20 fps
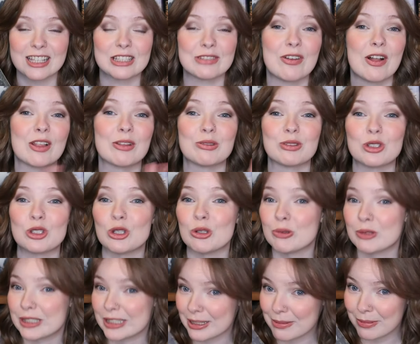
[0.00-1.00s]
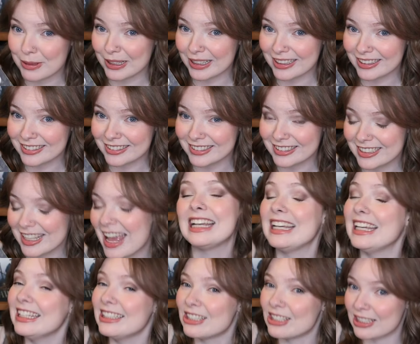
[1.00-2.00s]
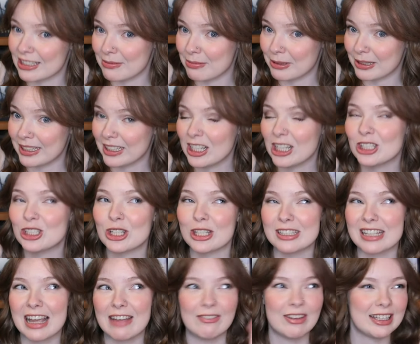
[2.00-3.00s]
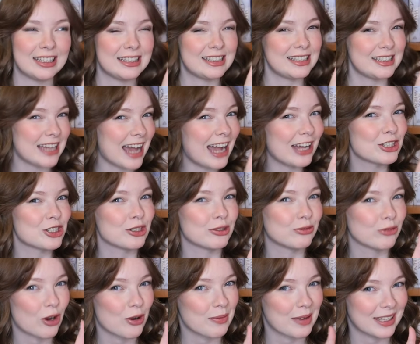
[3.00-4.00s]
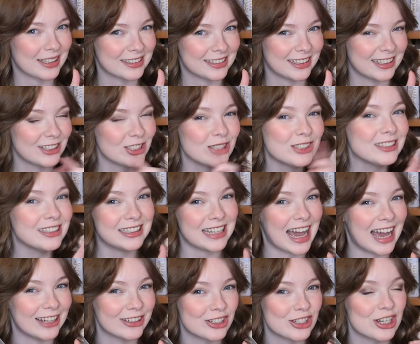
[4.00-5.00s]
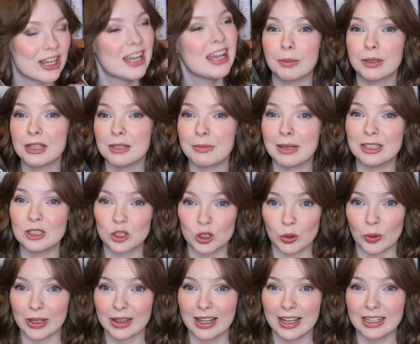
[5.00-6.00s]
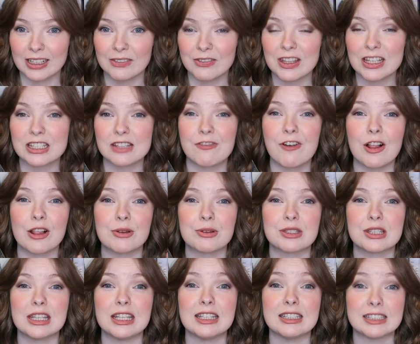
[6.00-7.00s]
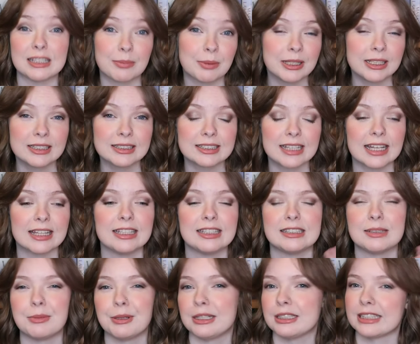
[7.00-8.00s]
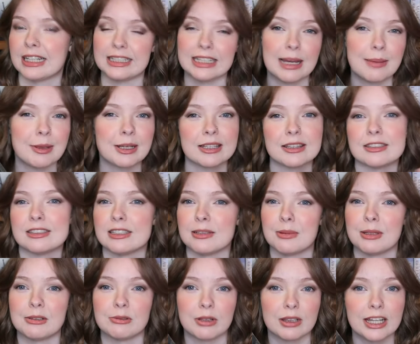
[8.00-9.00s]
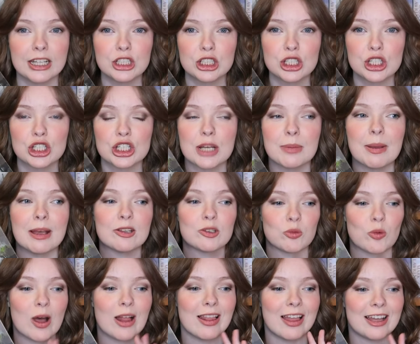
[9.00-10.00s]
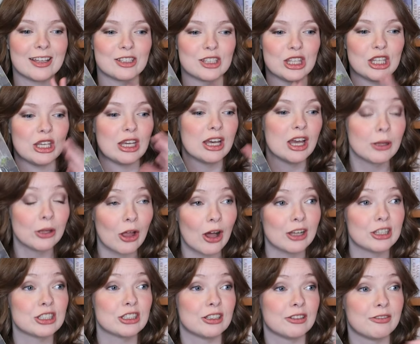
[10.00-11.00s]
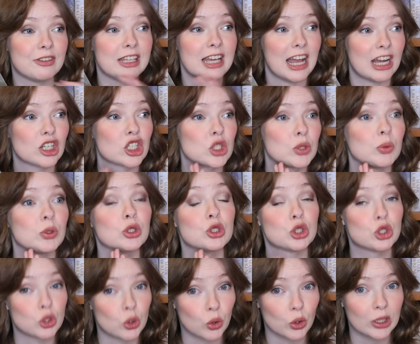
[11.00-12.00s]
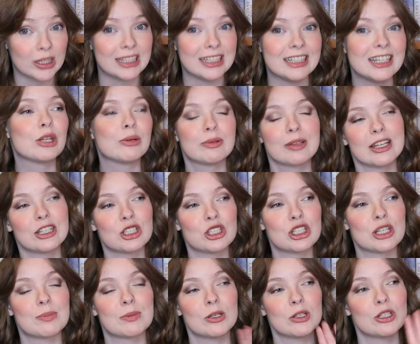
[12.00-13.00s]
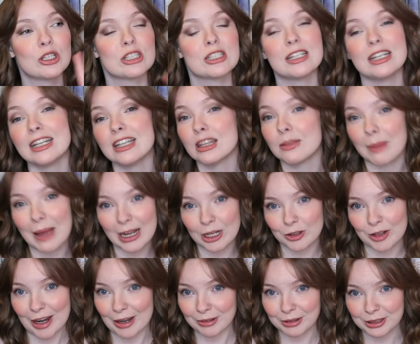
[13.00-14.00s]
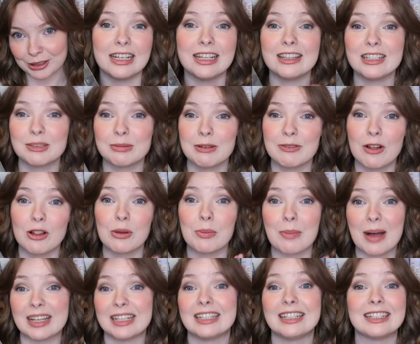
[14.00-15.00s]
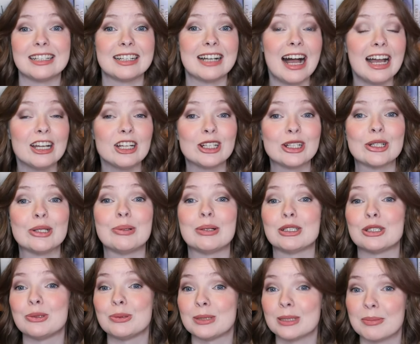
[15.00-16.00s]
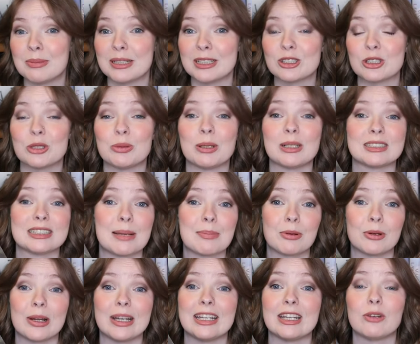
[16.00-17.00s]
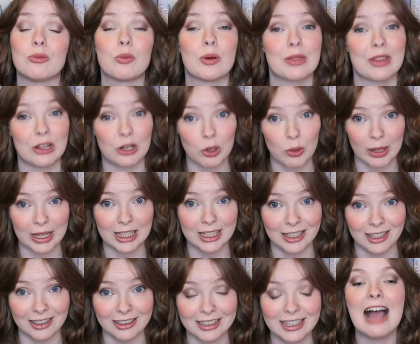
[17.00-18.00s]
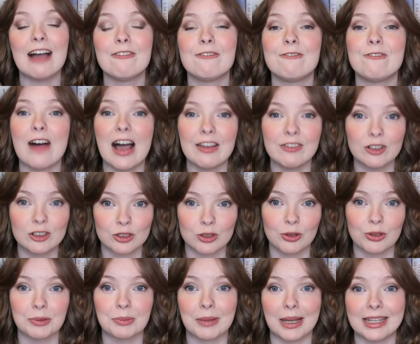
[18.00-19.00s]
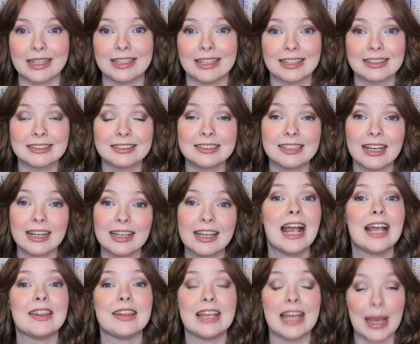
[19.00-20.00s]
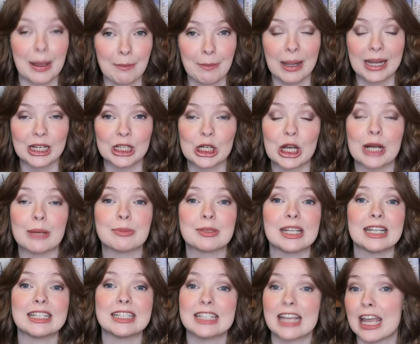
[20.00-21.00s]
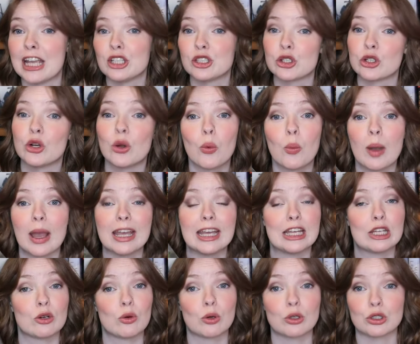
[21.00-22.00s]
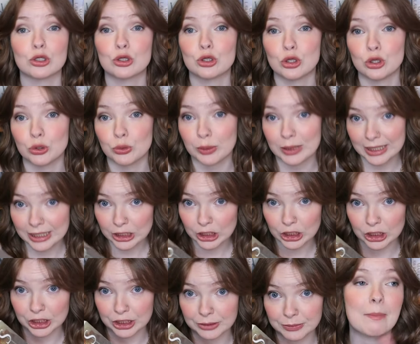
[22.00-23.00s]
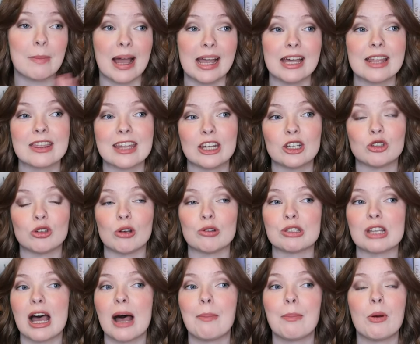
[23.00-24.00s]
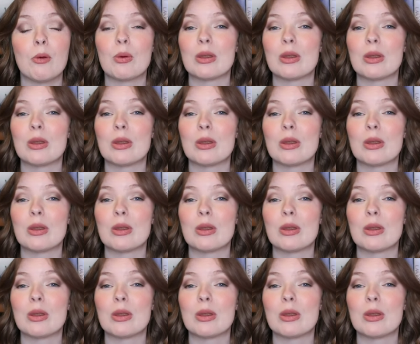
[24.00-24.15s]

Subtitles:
This follows two siblings. Each sibling does have a dash of romance in it, just a dash. But the main storyline of this follows the siblings and the sibling dynamic and the sibling relationship, as well as the plot of the actual story. The relationships are just in the background. In this, we follow Maya and Geyer, who are two siblings who are separated when they're quite young. At 5 years old, Maya gets sick, and the Empire comes and takes her away in order to heal her. Maya then grows up